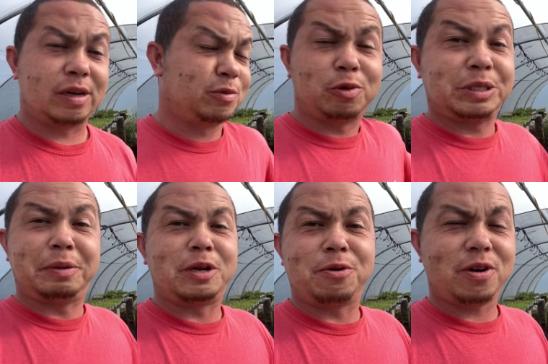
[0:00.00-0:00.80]
what's
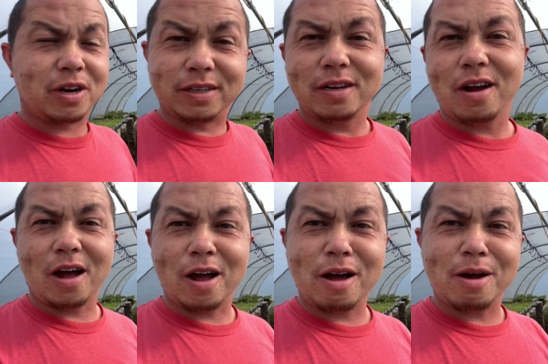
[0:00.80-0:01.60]
been going
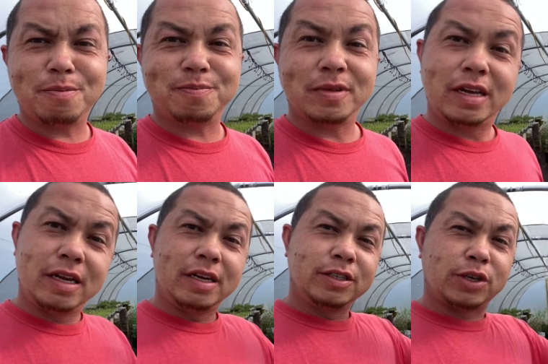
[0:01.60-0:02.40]
on.
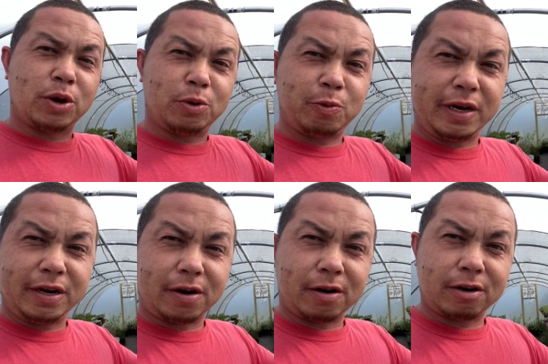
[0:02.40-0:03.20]
So we
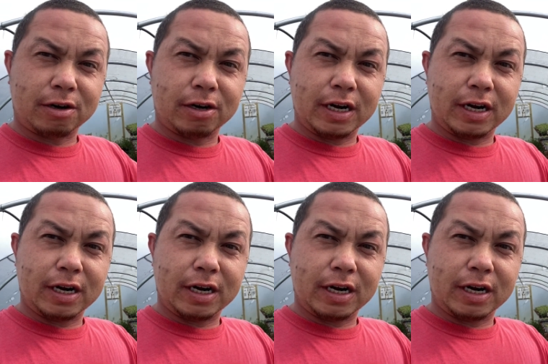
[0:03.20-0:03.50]
are